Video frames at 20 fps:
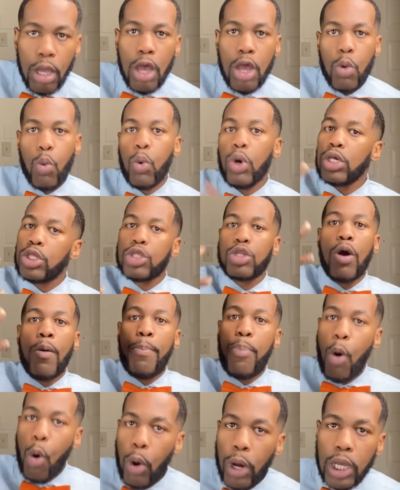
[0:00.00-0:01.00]
What's the
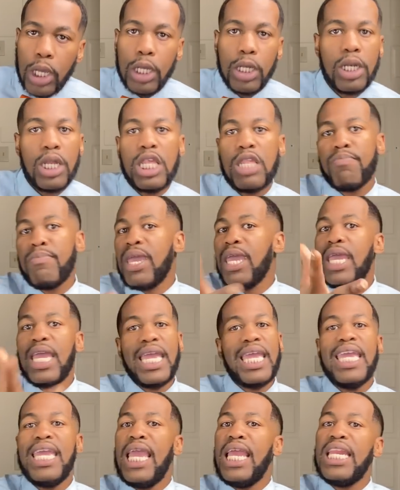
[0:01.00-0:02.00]
point? This man,
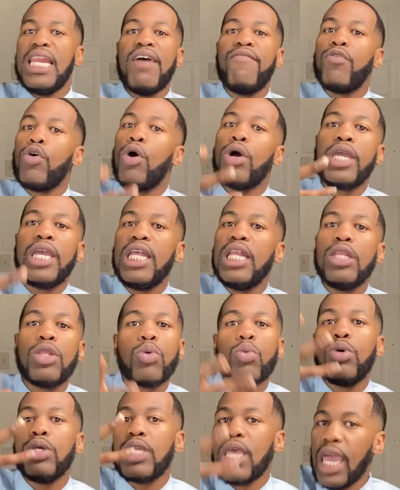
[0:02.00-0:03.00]
he ain't never gonna get it through
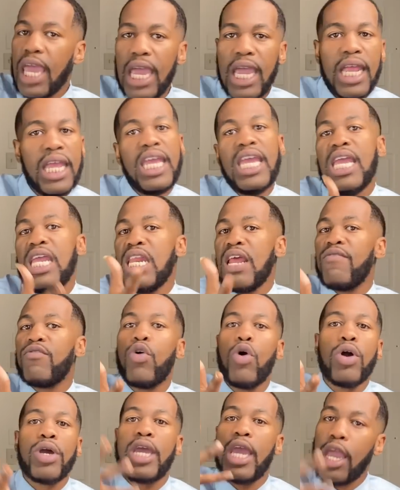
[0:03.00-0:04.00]
his head, he ain't never
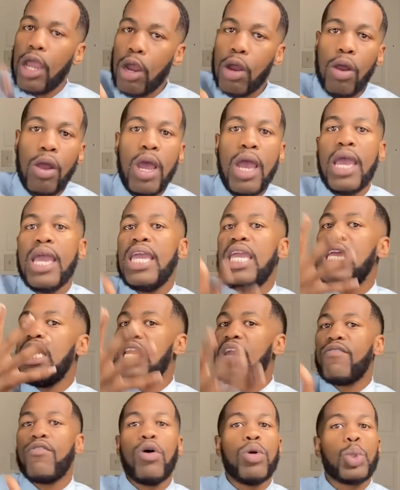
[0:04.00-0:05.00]
gonna care, he ain't
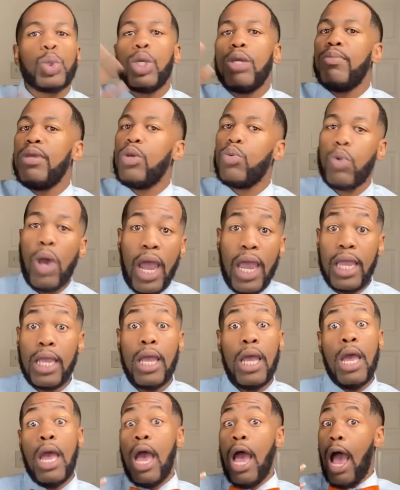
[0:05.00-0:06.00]
never gonna treat me right
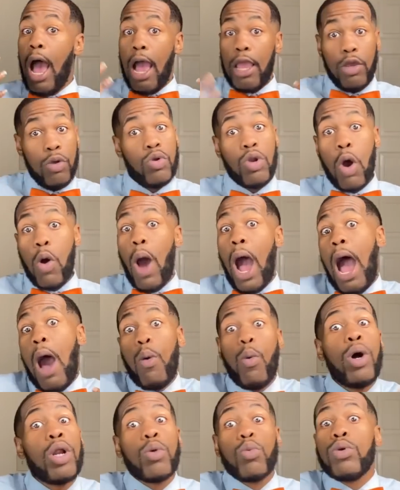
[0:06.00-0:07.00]
you know, I
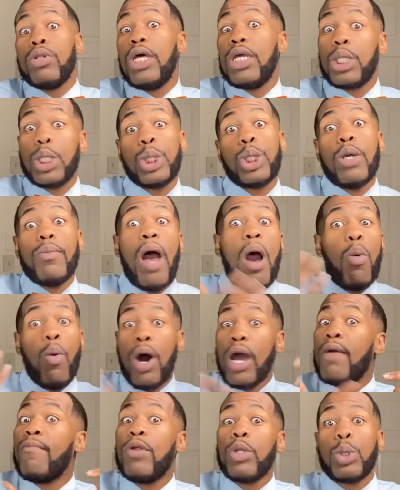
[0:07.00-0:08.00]
want a relationship. I want
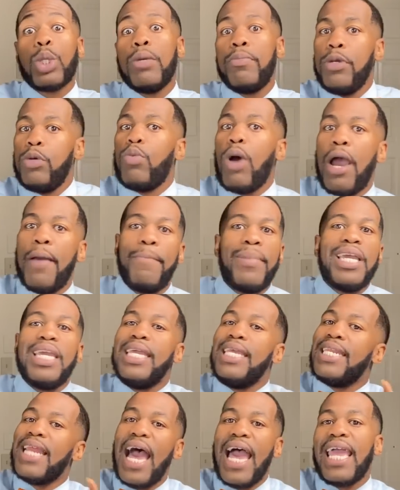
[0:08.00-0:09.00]
him to treat me right, but he
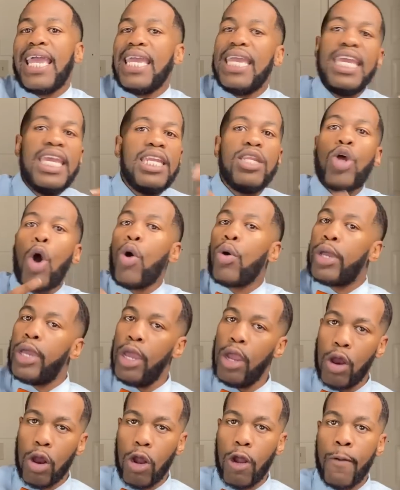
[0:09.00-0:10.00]
not he don't
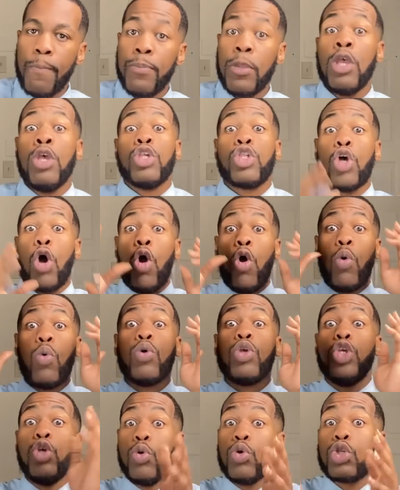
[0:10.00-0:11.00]
care. So
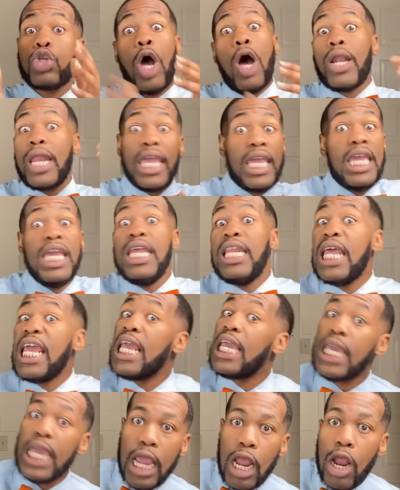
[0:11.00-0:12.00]
you saw that he
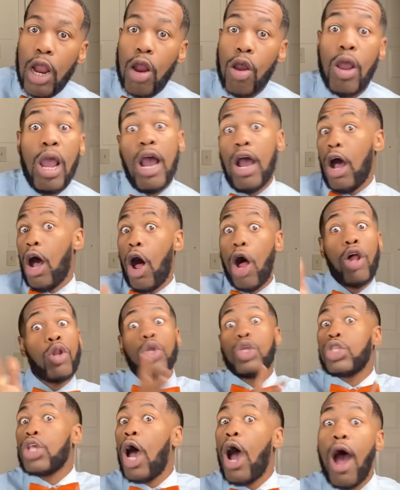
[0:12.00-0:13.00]
didn't care all the
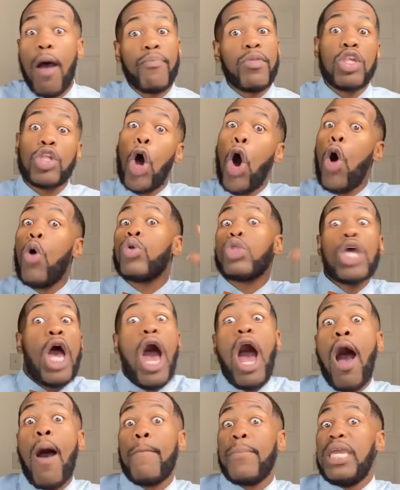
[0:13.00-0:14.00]
time, this whole
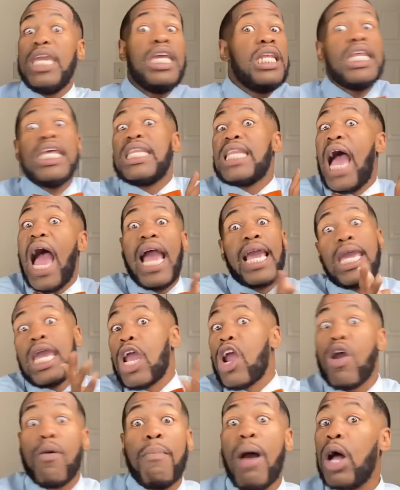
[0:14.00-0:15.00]
time. He did not
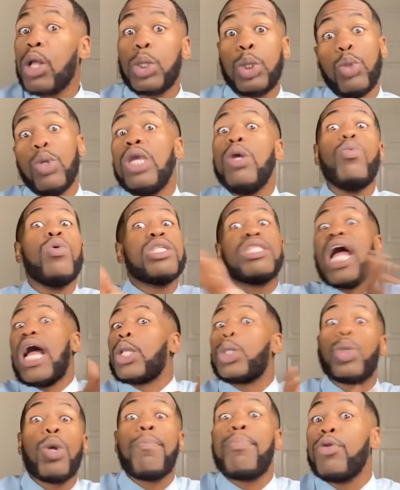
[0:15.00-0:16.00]
care about you. He was not
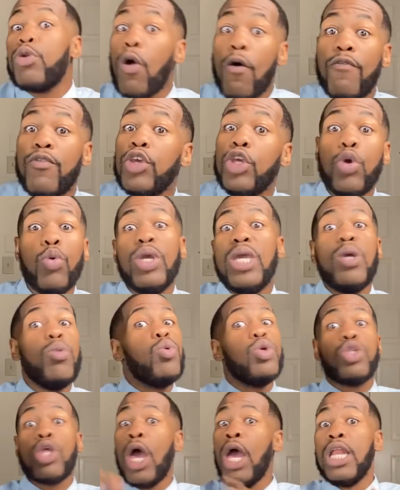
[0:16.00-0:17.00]
tripping over you. He
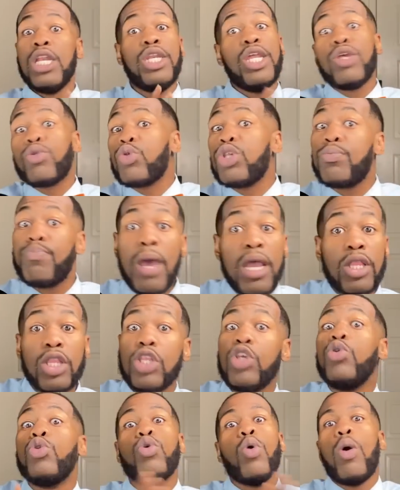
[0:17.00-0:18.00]
was disrespecting
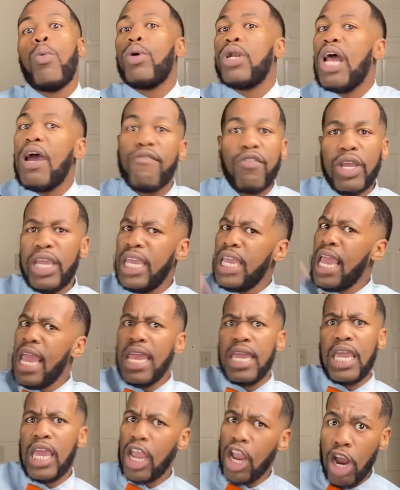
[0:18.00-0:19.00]
you, doing whatever. He didn't
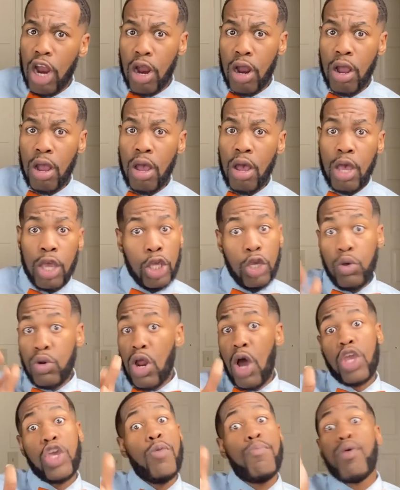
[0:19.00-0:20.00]
care. You know,
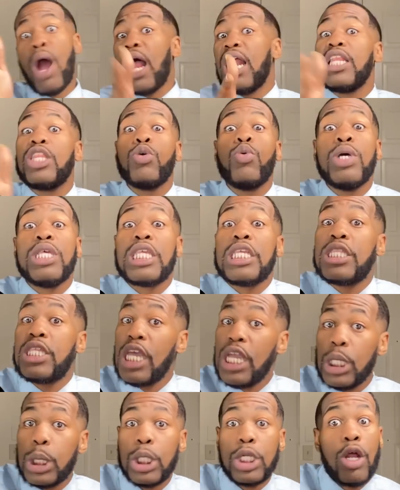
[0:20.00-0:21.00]
you brought it to his
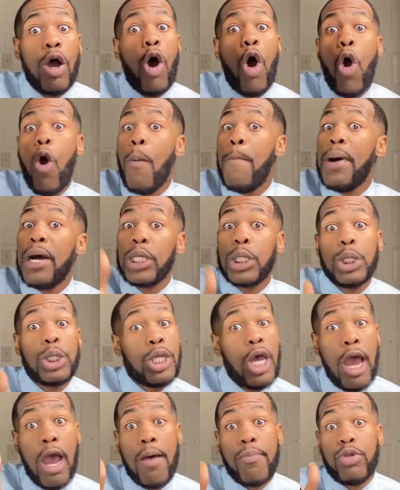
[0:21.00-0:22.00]
attention a whole bunch of
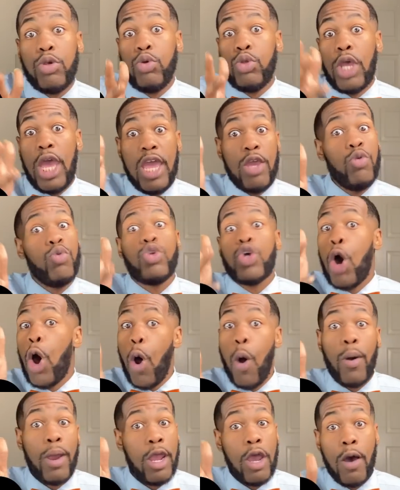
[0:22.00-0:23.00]
times. You you
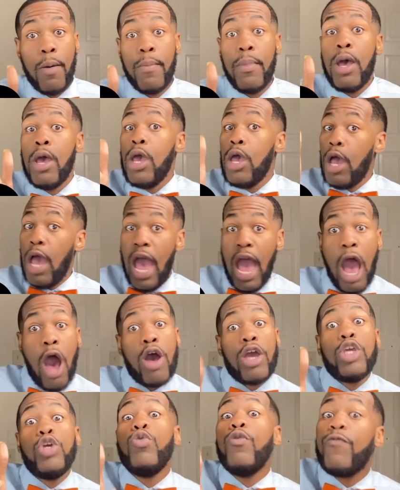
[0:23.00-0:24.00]
told him how
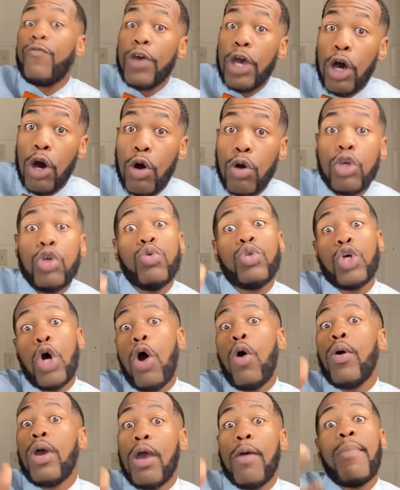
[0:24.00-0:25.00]
you felt. You
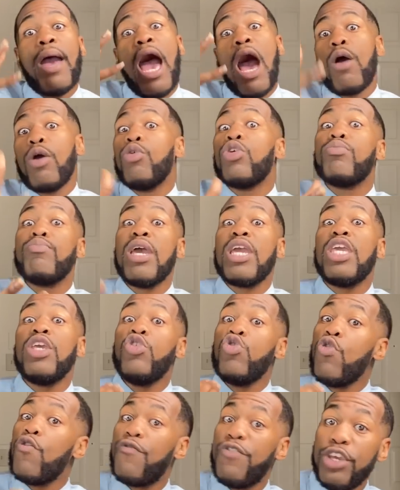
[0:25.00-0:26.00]
told him how it was making
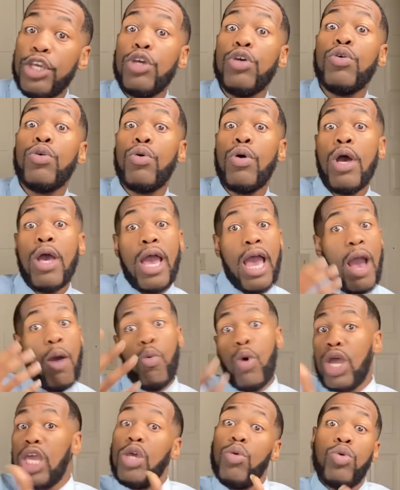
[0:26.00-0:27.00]
you feel,
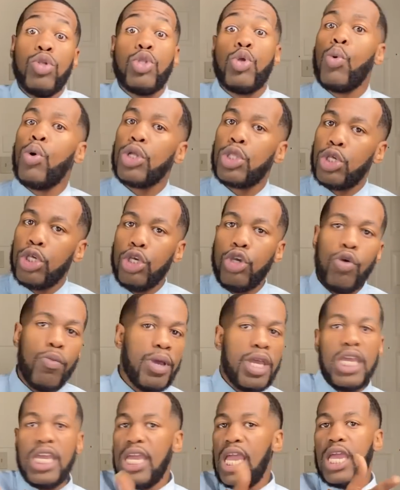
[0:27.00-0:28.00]
what he was doing to you, but
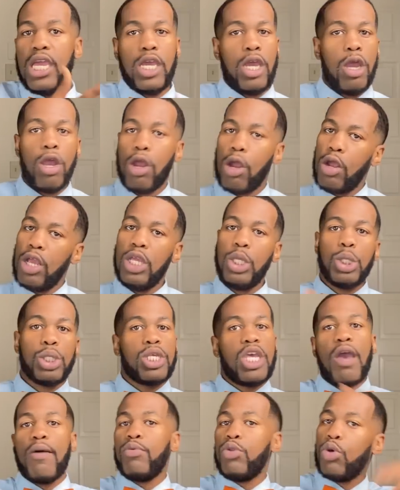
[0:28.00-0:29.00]
he didn't care. He just
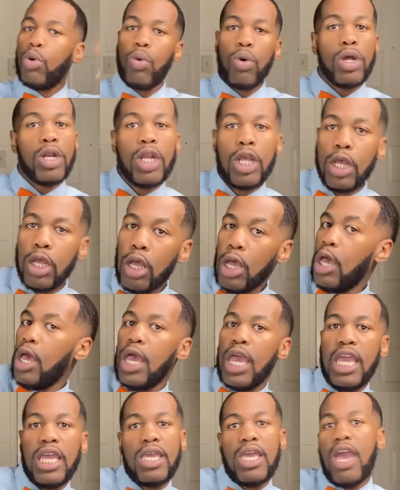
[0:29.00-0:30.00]
kept doing it
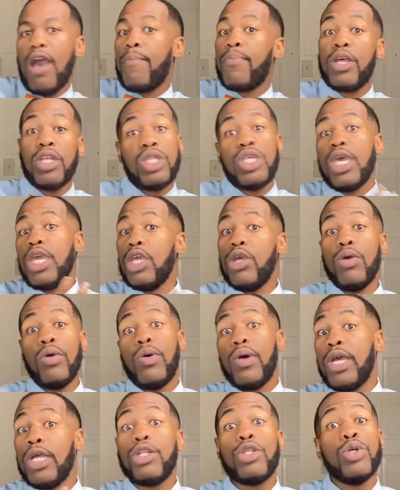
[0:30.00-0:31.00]
and kept
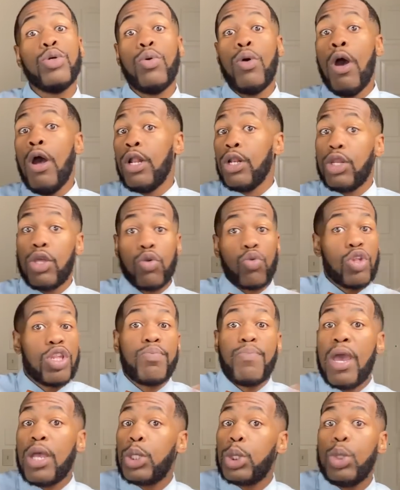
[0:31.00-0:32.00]
continuing to
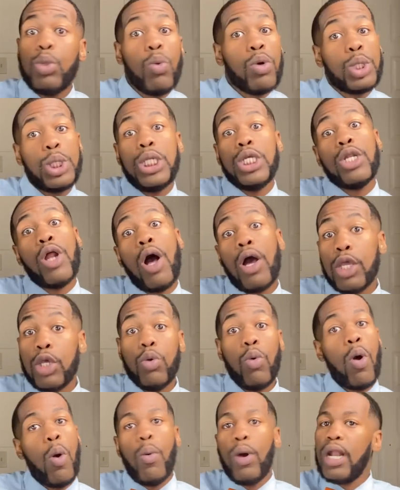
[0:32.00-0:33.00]
disrespect you or cheat on you
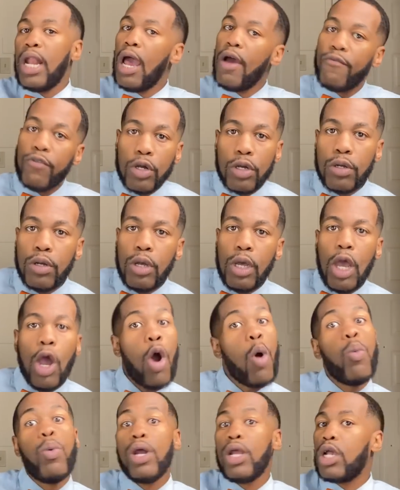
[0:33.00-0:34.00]
or whatever, or
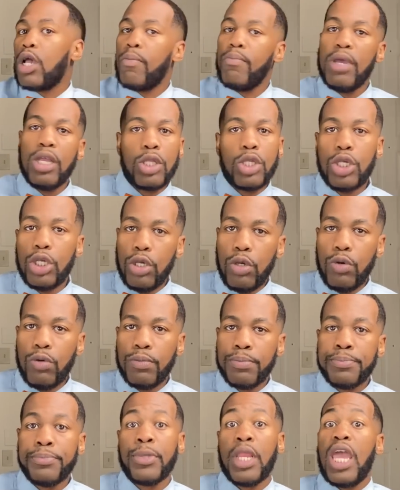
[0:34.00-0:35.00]
wouldn't commit to you.
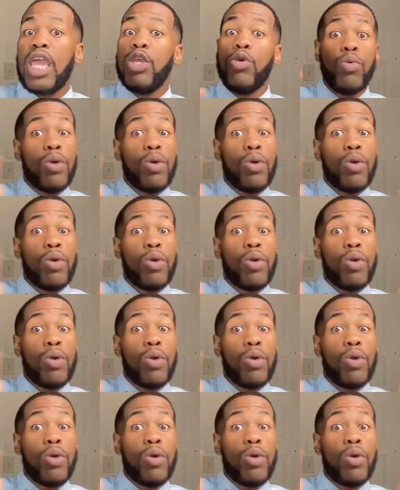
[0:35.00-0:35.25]
And you